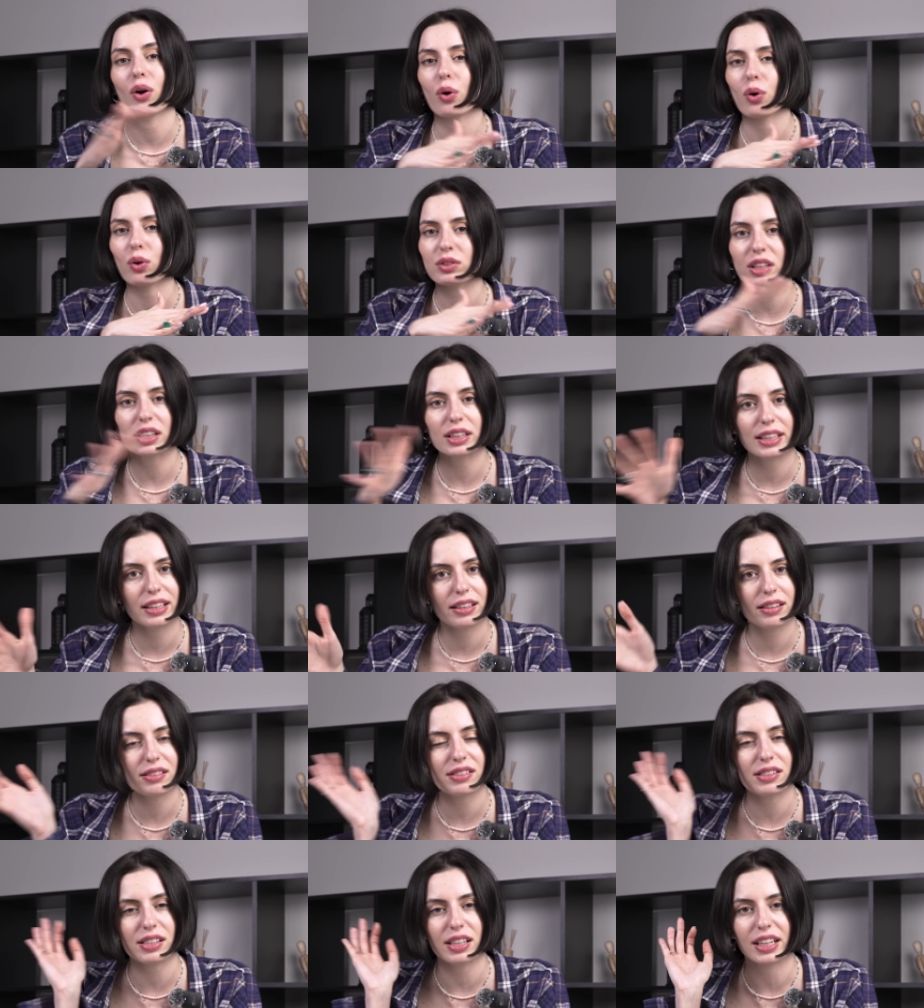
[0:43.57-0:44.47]
All the
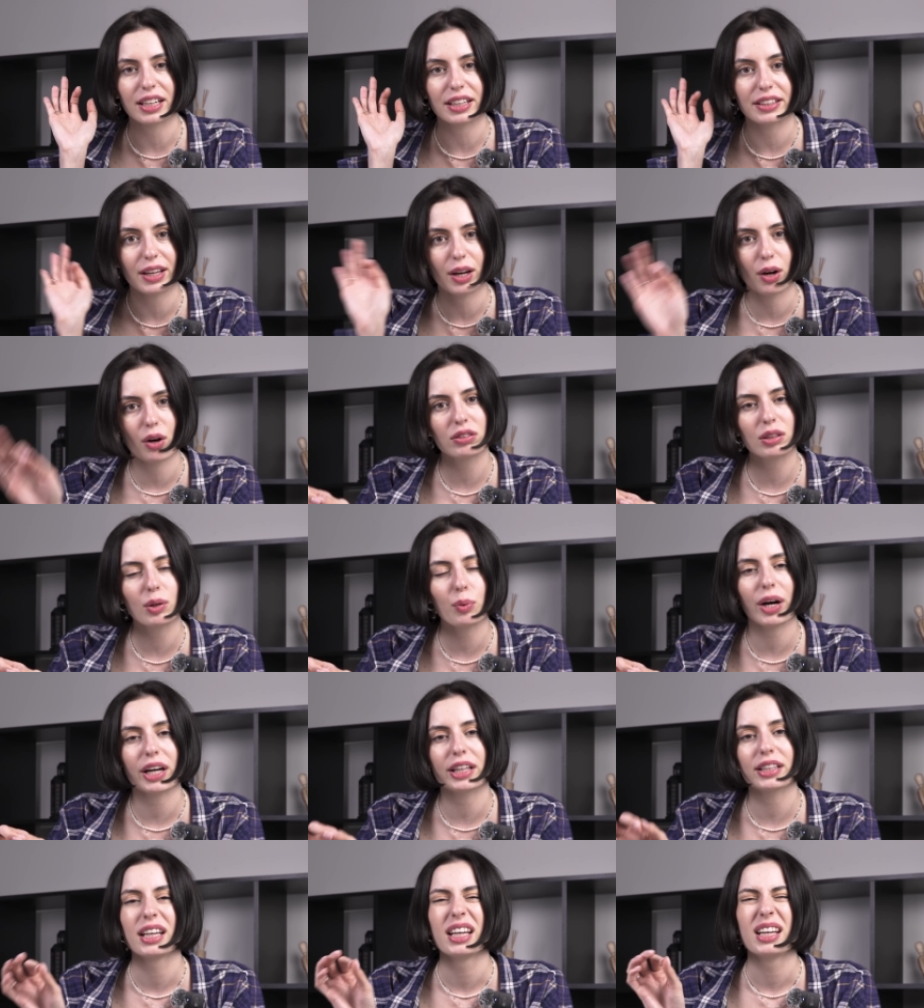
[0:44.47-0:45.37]
links are the only
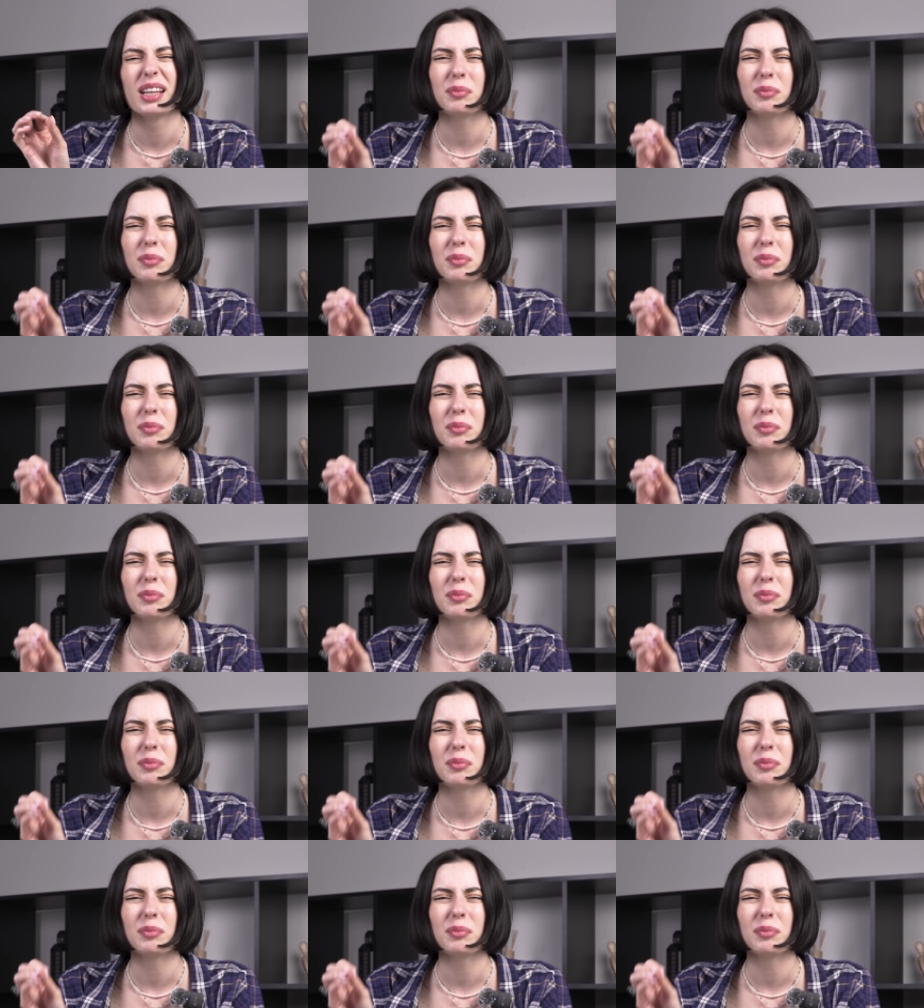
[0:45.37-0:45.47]
one.